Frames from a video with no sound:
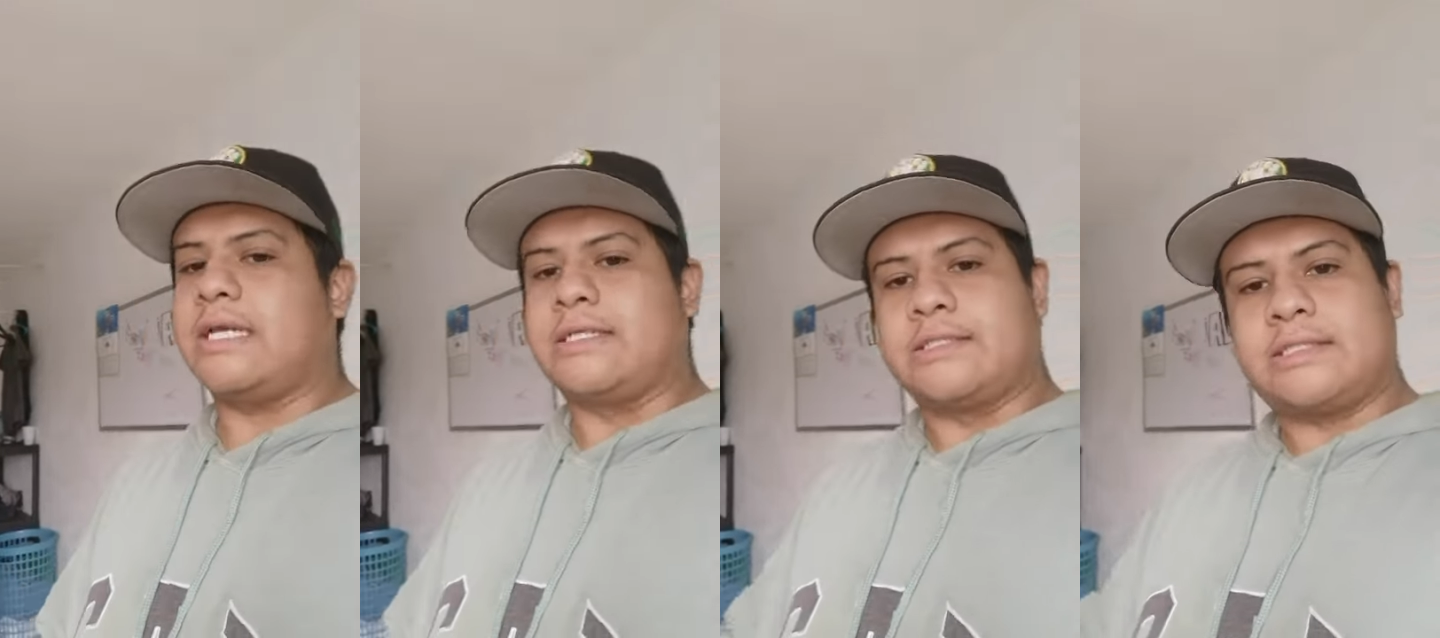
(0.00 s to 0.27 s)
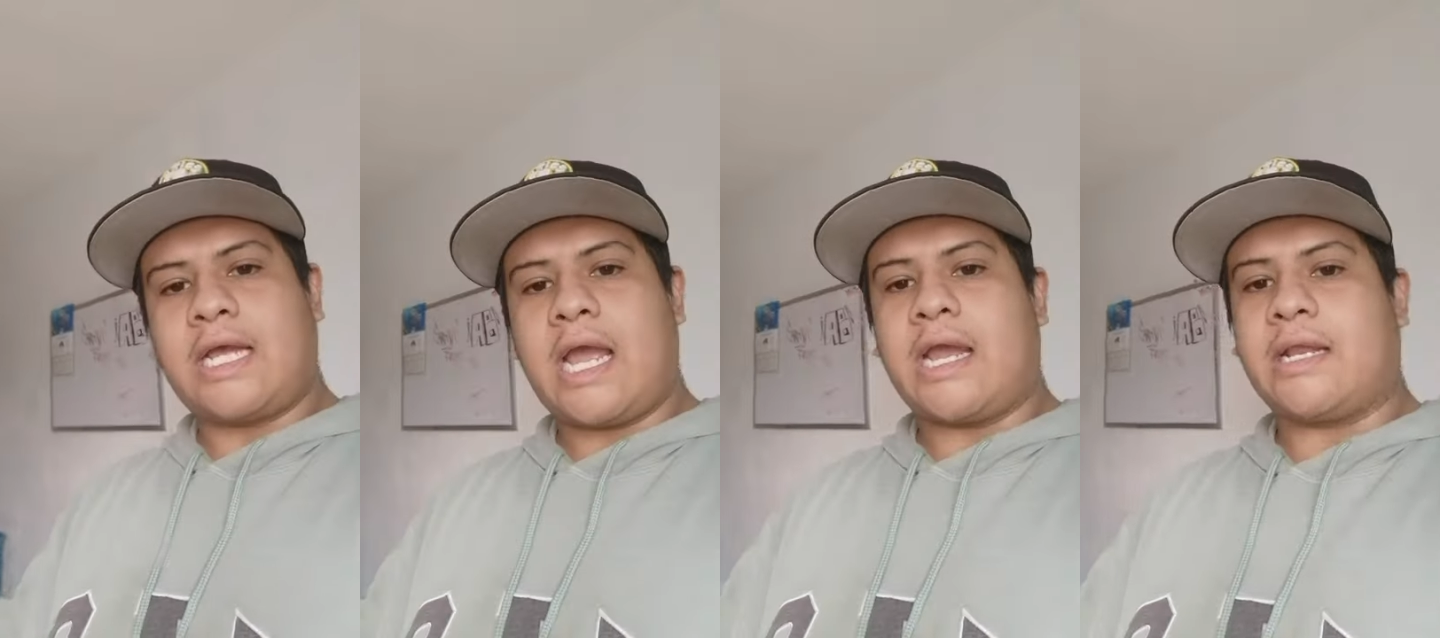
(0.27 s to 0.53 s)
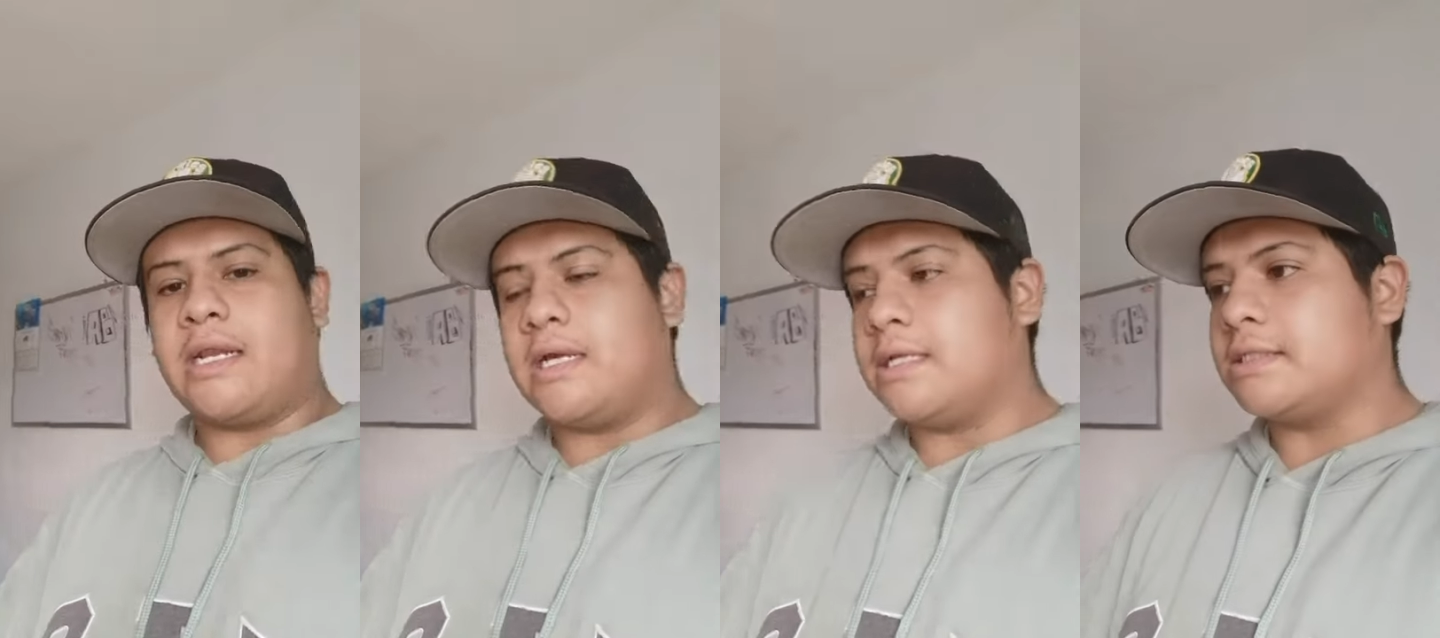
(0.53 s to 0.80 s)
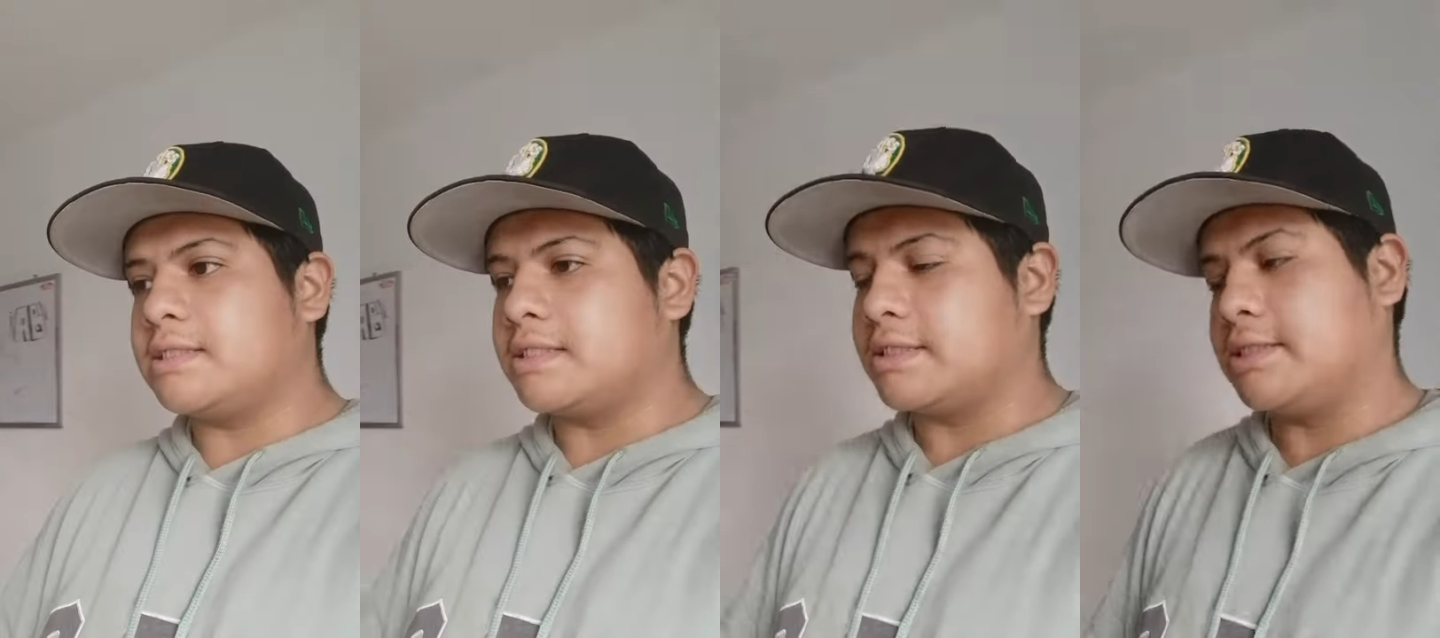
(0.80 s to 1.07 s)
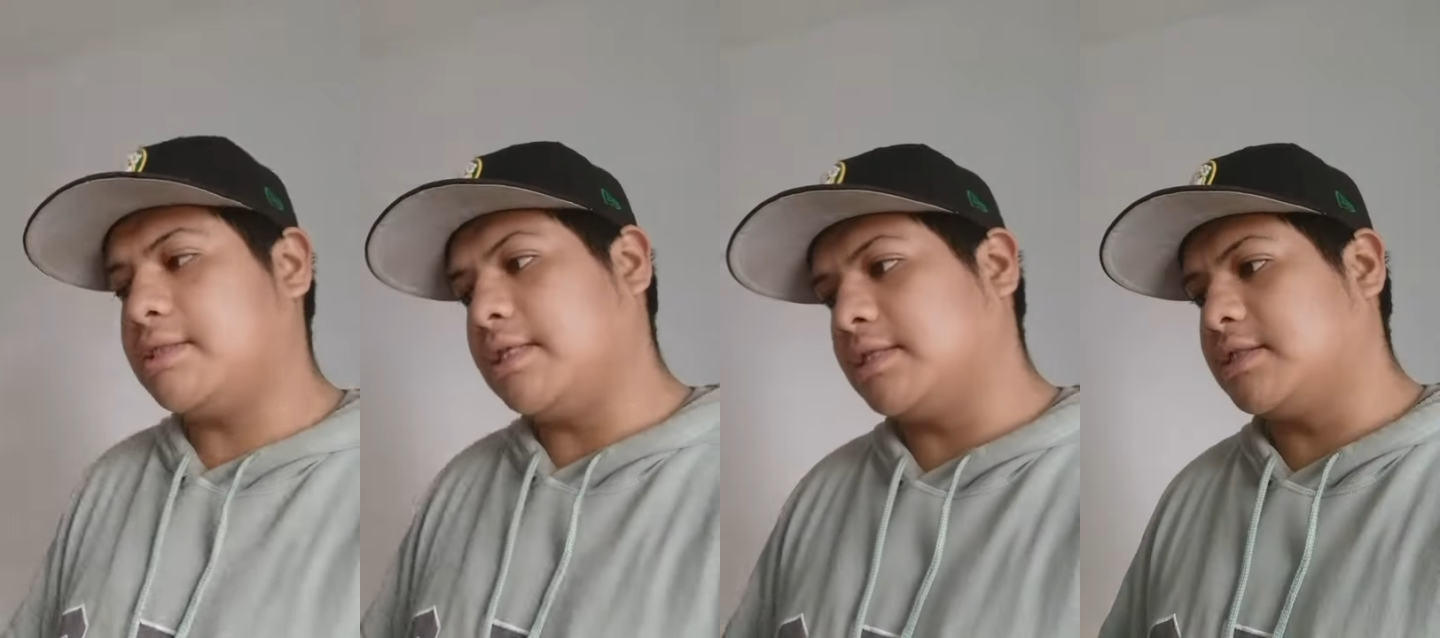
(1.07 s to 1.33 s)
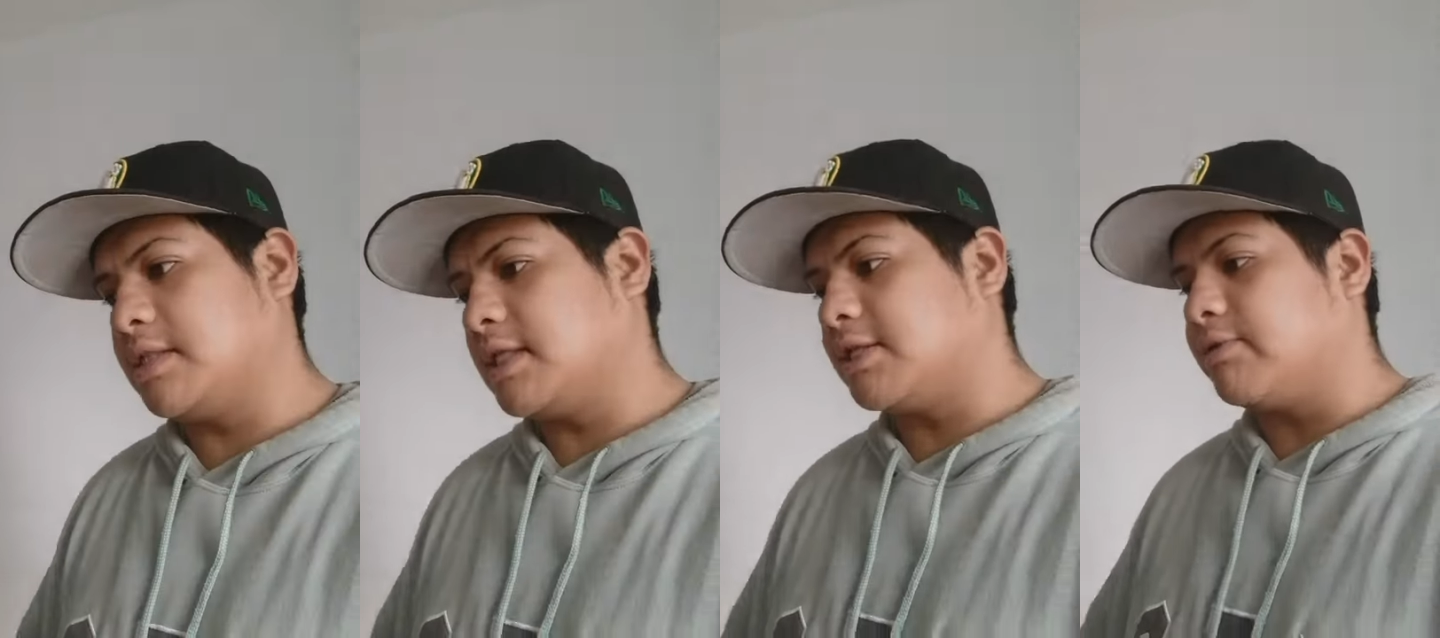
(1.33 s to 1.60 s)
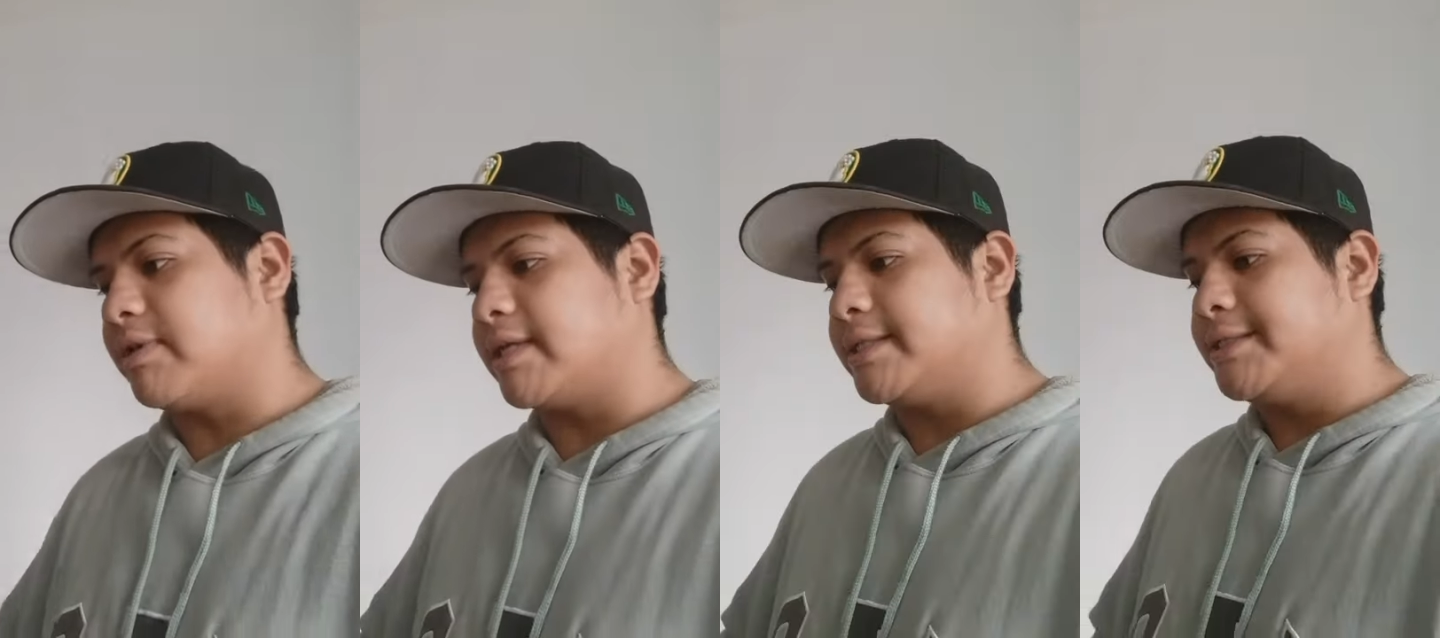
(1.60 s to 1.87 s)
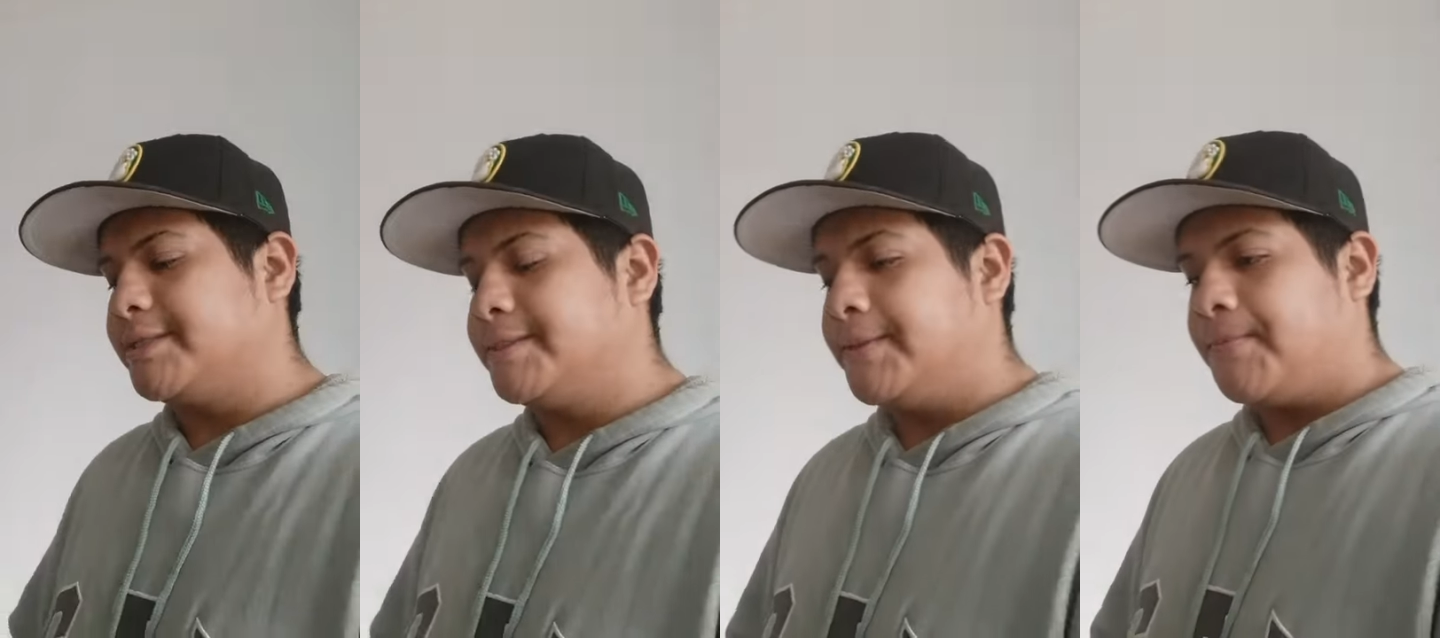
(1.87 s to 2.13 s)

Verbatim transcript: and signals, etc.